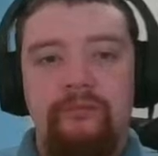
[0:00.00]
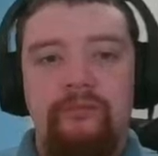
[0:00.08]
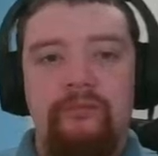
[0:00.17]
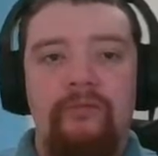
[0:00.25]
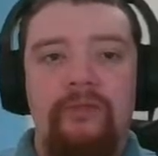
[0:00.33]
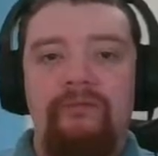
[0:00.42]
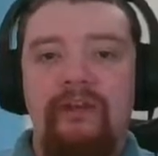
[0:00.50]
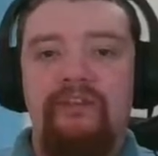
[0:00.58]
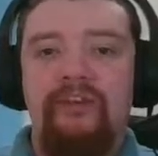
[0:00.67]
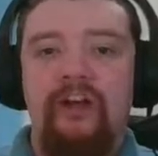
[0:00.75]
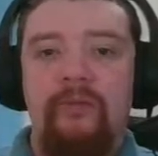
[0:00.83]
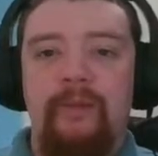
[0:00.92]

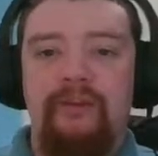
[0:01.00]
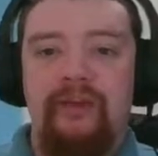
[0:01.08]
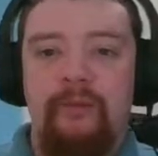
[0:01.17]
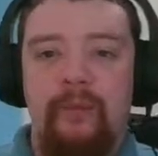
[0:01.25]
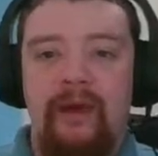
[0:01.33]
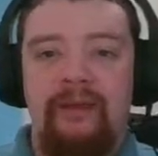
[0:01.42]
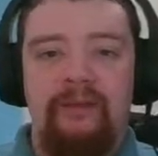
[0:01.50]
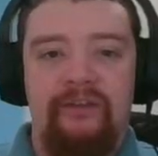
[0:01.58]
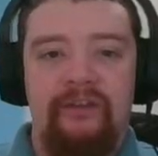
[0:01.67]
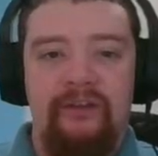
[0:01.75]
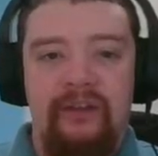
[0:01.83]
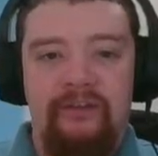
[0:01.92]
Reti comments that white
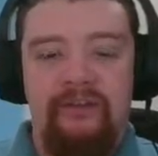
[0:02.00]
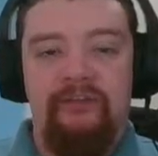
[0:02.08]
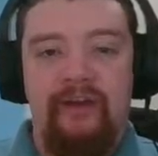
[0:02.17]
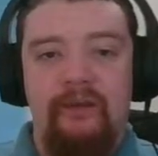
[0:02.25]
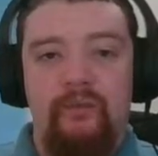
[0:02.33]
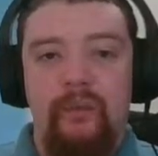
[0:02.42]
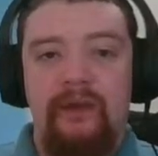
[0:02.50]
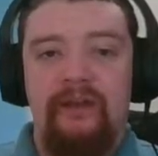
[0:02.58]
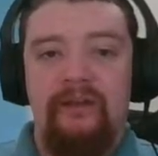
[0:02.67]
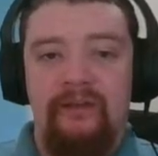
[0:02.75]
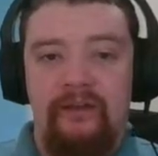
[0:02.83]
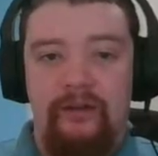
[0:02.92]
needs to try and
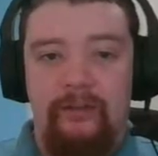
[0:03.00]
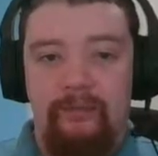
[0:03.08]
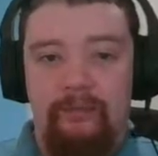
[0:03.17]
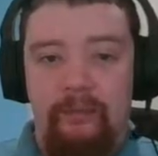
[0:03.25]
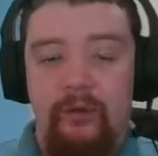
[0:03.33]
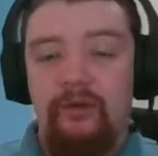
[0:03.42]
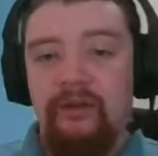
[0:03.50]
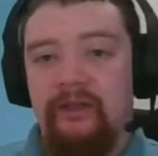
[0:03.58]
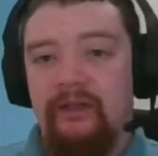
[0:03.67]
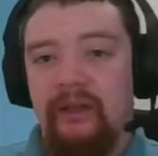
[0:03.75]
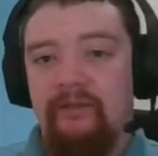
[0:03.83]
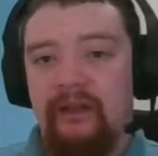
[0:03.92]
win the
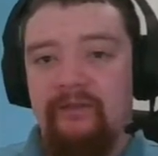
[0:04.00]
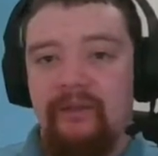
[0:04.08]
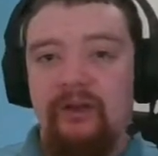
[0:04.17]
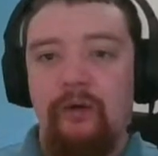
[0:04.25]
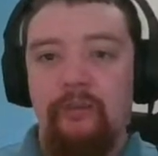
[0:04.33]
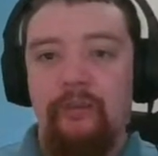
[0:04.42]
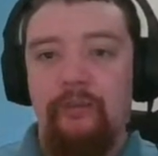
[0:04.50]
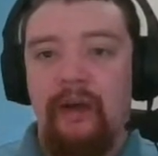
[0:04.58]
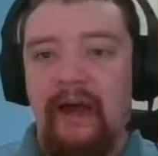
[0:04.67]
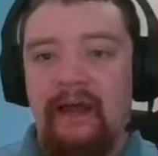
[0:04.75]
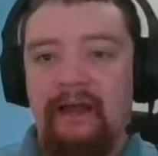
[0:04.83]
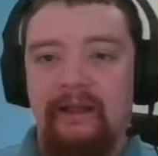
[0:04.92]
pawn they've given up
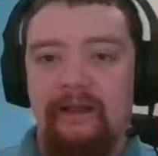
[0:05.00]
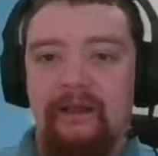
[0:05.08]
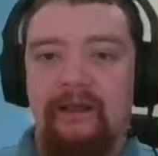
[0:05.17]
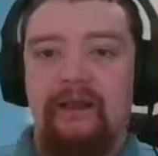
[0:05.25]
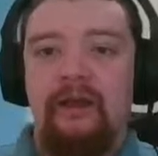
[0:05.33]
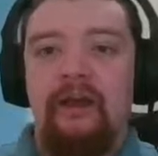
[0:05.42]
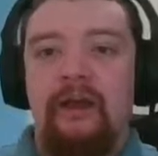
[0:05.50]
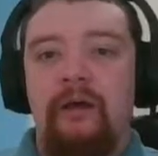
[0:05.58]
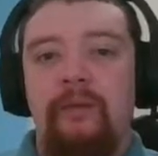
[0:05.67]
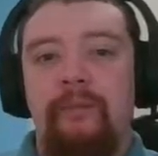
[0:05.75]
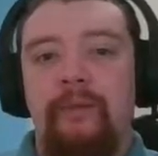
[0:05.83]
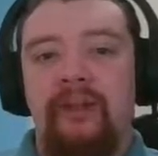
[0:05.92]
back,
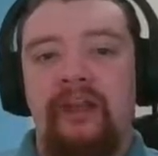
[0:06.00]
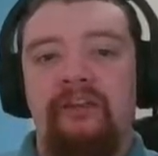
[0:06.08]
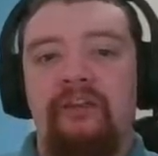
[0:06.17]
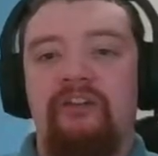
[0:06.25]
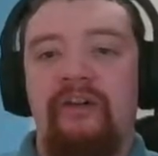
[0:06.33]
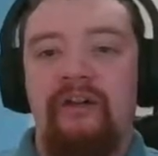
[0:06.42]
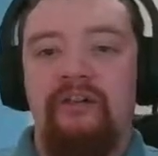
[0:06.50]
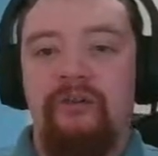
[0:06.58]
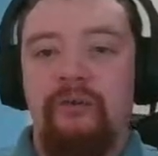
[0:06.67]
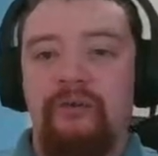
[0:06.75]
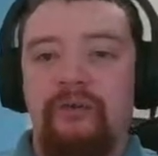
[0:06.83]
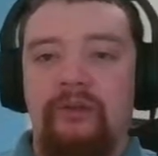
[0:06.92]
but they need to try and
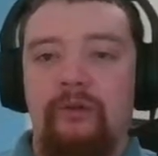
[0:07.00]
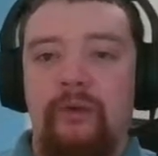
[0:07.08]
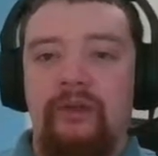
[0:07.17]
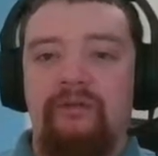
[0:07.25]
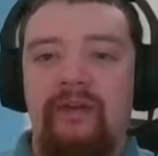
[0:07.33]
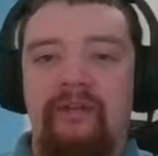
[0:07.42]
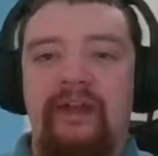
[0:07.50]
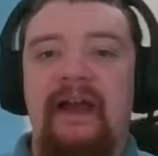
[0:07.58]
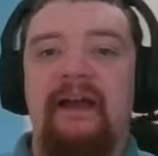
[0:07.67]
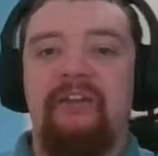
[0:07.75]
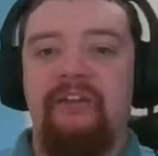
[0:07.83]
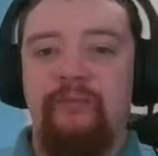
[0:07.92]
do so with very
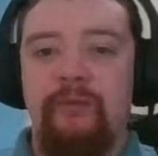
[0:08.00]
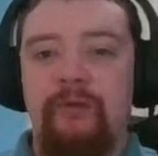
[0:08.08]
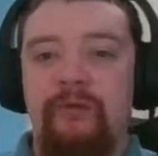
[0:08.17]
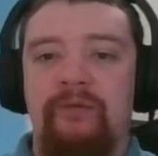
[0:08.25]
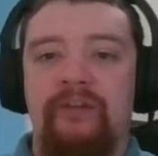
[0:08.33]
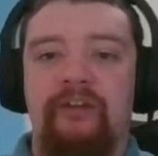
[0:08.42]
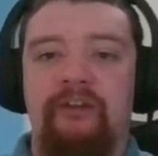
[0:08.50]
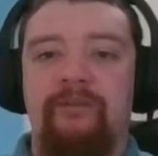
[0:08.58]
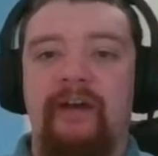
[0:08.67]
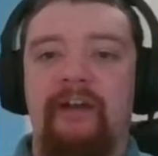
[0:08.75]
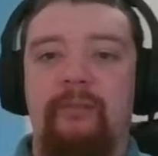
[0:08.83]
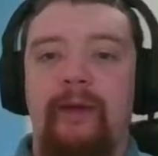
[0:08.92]
active moves that
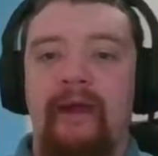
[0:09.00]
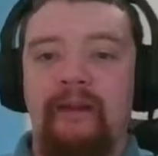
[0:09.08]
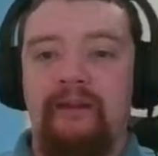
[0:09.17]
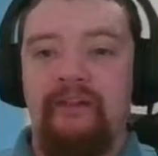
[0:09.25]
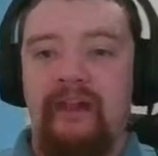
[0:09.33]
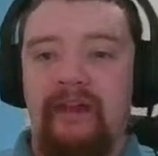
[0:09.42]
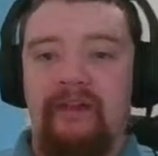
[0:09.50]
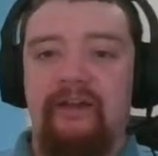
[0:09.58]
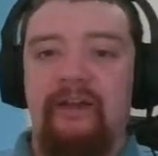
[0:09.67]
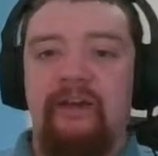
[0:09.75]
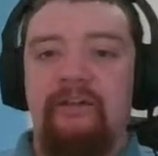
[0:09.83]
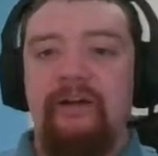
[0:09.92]
develop an attack,
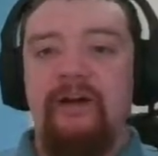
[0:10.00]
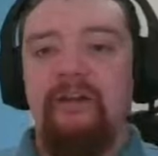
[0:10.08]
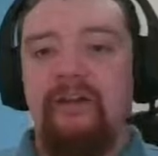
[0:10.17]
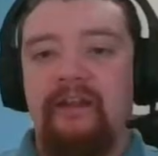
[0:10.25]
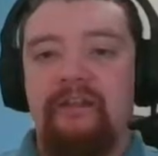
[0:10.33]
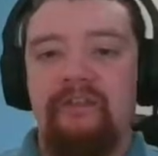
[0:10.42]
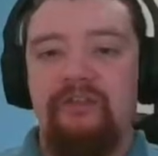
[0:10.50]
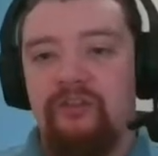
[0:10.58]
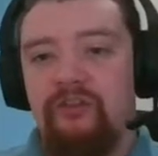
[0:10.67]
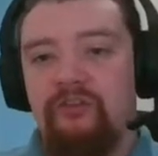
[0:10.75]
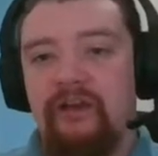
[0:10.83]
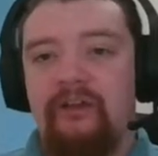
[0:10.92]
rather than
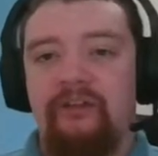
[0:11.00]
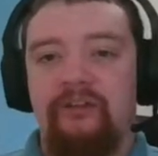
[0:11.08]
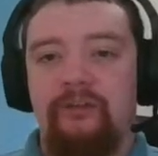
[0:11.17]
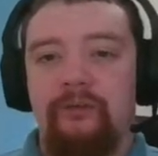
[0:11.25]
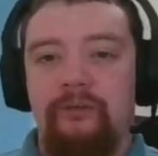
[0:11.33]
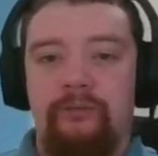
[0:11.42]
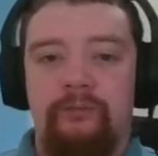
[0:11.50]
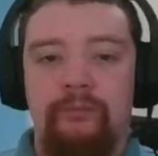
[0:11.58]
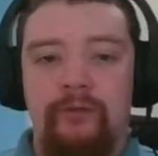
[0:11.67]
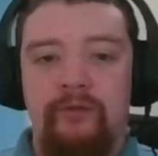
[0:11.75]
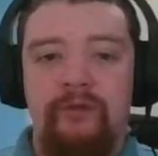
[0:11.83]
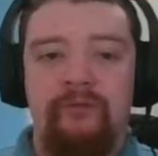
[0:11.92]
just trying to
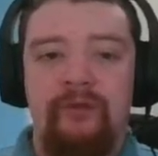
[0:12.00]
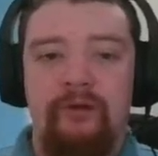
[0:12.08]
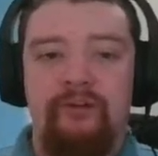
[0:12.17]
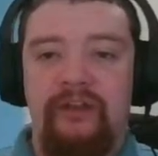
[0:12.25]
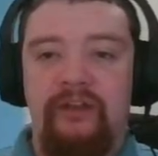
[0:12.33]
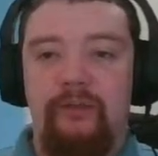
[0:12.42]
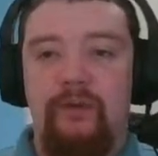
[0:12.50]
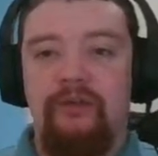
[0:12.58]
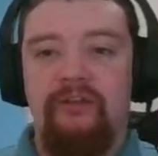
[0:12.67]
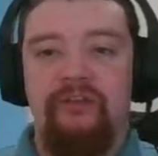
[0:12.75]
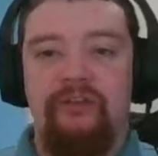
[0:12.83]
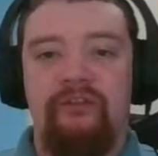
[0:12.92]
move the rook to
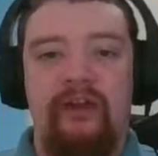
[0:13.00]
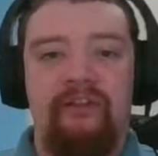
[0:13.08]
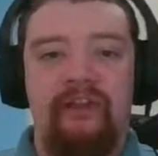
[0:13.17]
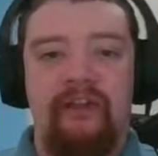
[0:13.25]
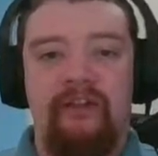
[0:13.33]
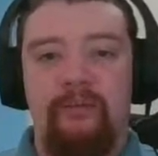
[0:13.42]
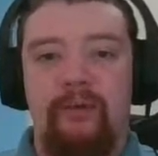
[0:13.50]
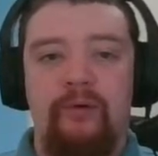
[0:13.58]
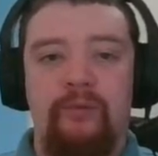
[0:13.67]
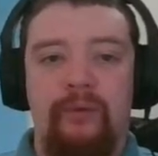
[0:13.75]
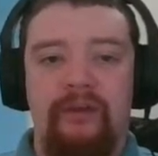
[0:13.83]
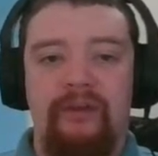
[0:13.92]
e1 to try and take the
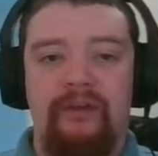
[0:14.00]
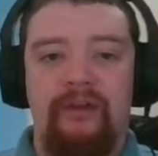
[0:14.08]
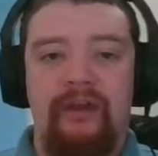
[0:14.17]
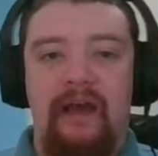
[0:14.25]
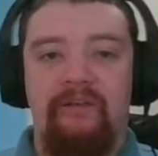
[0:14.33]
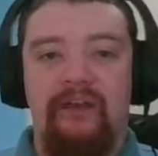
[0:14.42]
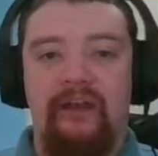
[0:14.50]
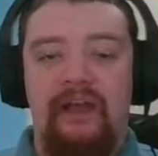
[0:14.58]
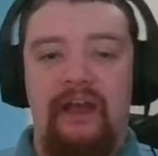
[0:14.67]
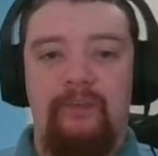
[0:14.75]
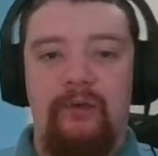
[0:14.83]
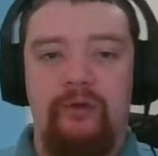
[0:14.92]
pawn after the
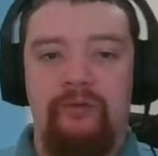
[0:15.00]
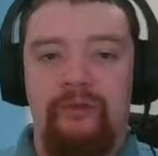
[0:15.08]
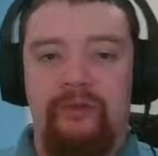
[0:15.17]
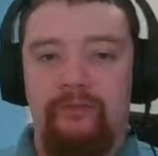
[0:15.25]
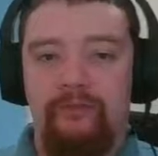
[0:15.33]
knight moves.